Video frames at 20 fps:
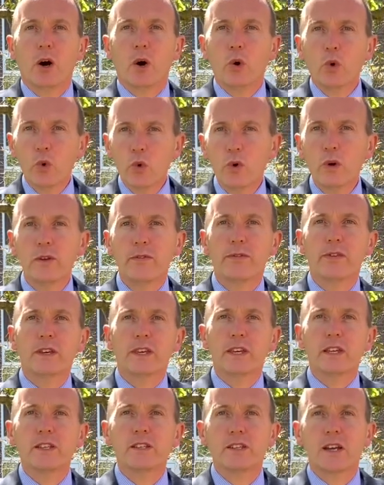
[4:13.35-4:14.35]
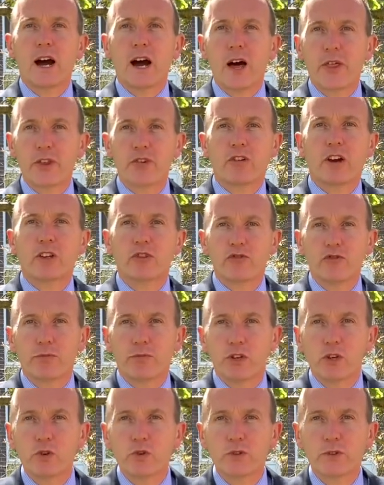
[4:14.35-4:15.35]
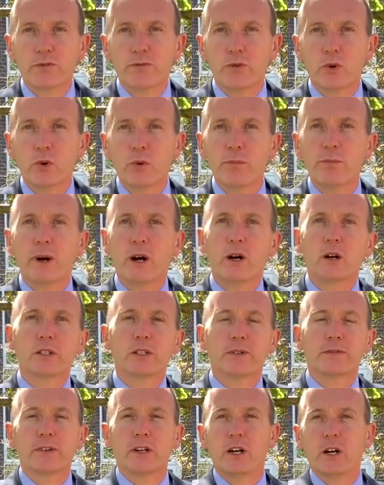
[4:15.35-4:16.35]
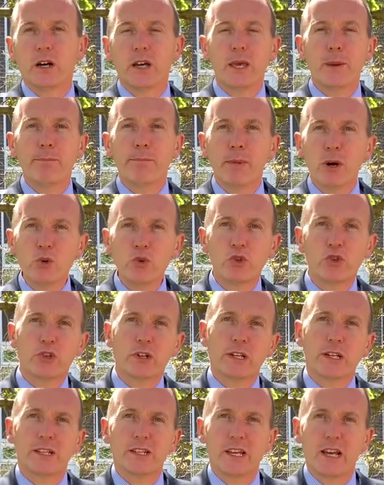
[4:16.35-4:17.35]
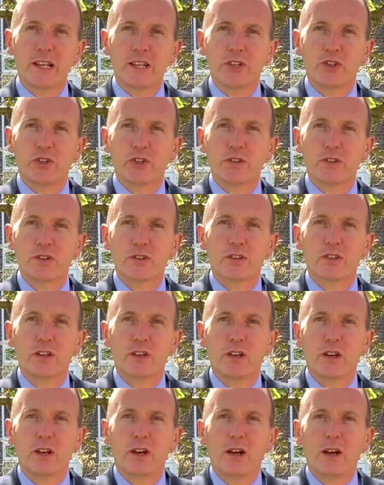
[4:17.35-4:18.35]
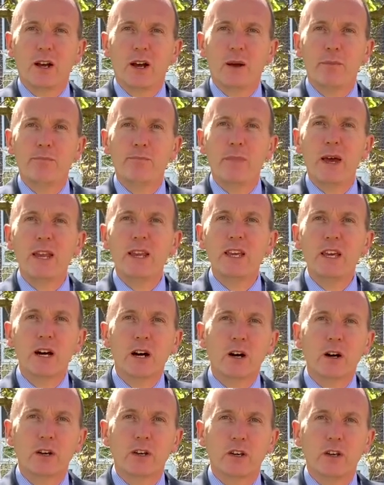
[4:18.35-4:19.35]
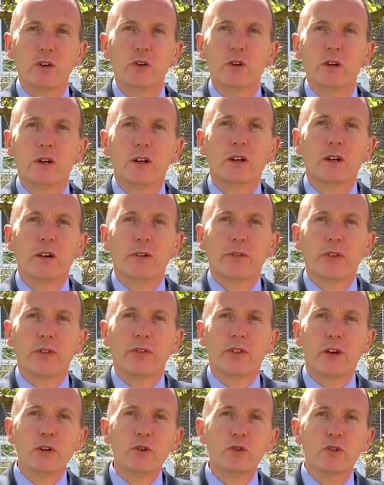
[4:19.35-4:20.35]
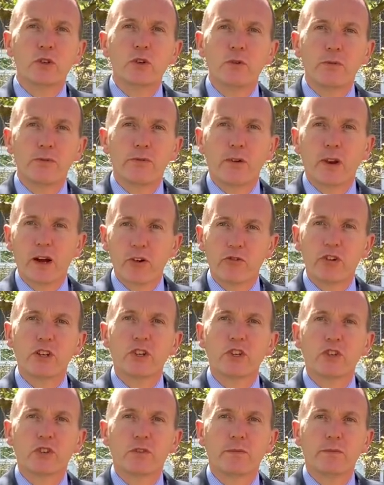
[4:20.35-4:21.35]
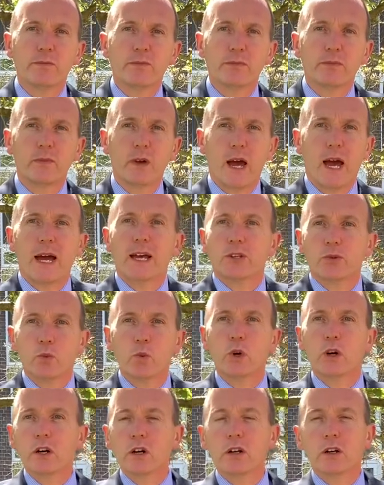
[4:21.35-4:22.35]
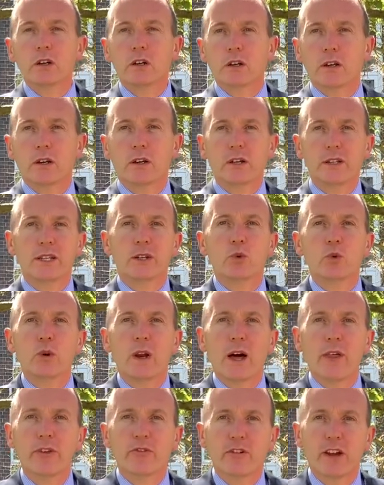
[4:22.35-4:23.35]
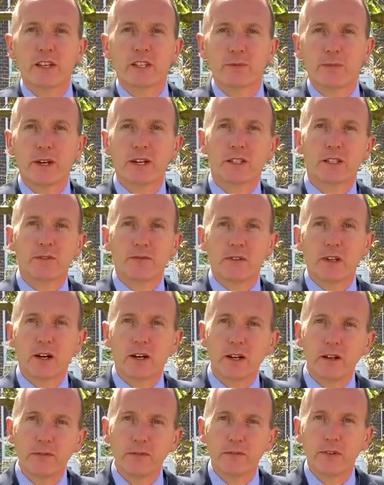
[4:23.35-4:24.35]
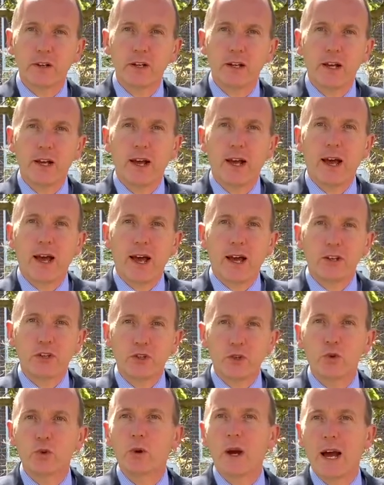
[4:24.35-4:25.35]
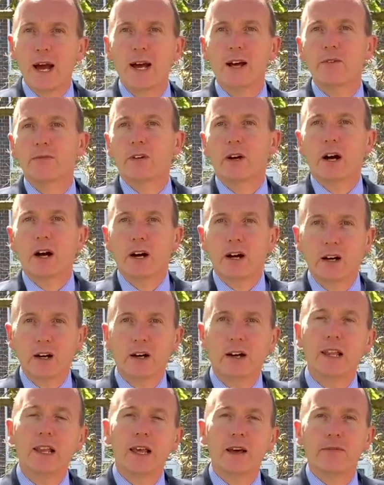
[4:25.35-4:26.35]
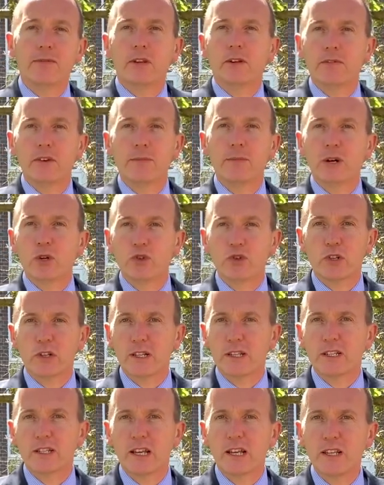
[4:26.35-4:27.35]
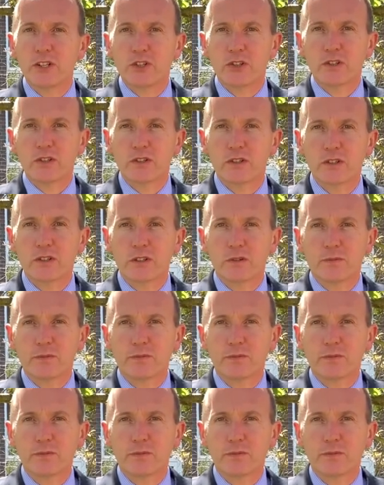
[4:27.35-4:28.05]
All of these other attributes form part of our emotional intelligence, and many argue that those who flourish at work and in all other aspects of life do have a high level of emotional intelligence.